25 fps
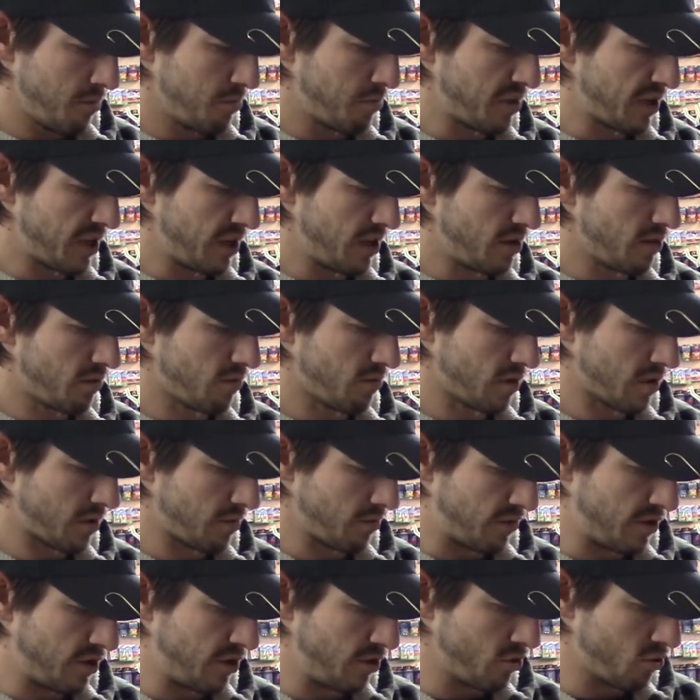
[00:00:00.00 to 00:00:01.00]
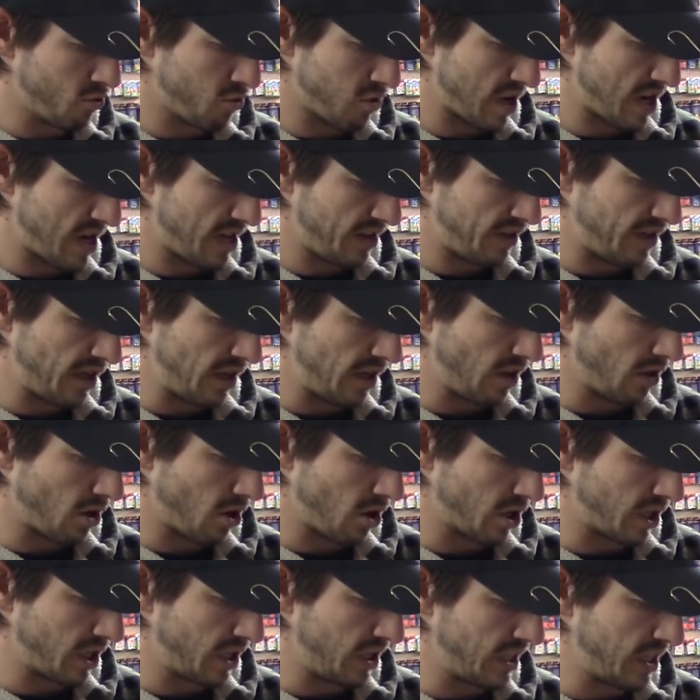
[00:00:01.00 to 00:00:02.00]
But you don't want them too crazy
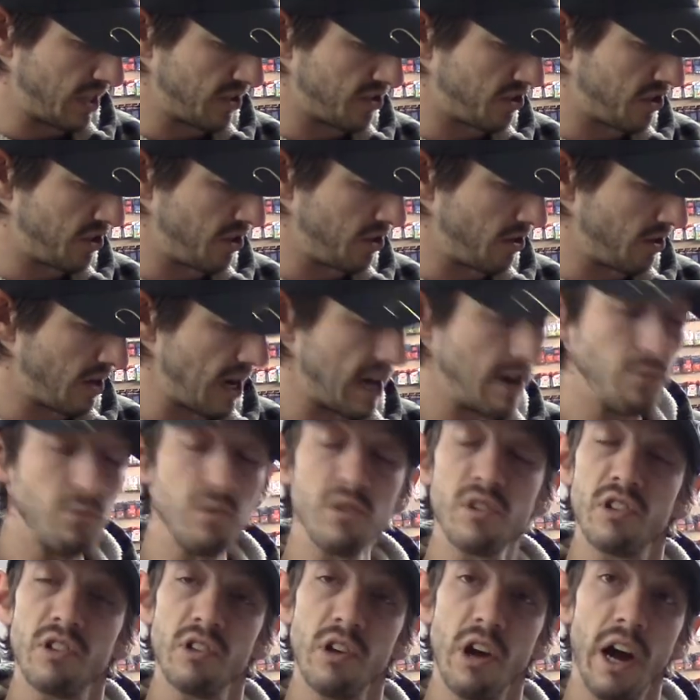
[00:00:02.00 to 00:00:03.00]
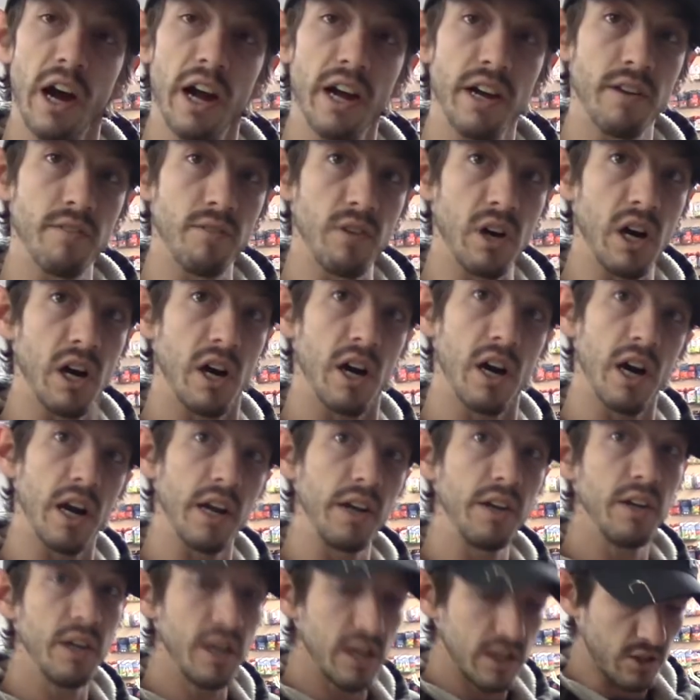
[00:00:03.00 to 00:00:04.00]
long unless you're outside of a
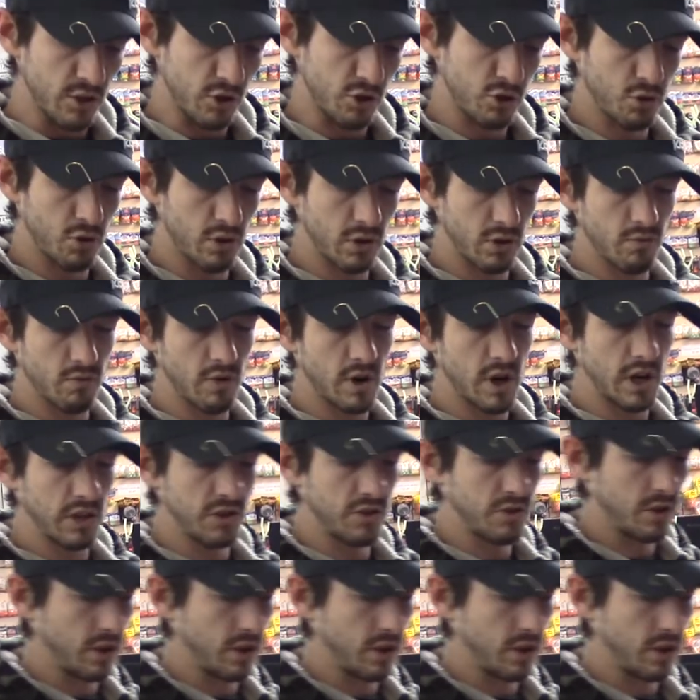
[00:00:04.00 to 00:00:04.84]
hut. The shorter rods are